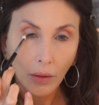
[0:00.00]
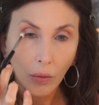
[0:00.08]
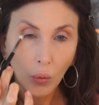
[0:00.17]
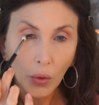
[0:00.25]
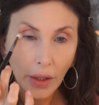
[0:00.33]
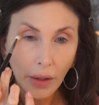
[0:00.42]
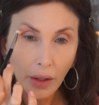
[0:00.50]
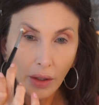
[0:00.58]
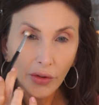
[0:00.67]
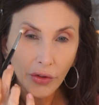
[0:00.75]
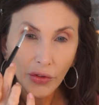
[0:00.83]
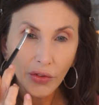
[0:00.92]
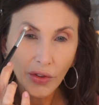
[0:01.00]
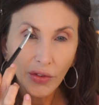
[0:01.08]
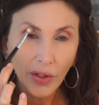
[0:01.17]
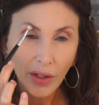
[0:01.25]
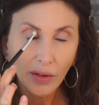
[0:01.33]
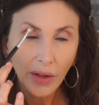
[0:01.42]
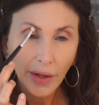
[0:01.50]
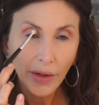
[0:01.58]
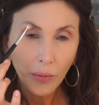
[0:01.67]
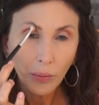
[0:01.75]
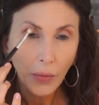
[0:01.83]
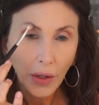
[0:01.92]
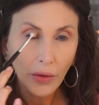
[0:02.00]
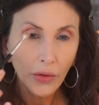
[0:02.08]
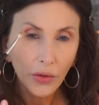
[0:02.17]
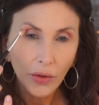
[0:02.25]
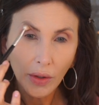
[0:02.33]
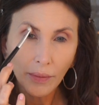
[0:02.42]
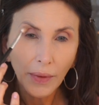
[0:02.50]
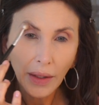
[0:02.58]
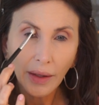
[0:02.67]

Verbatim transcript: What colors does he like most on my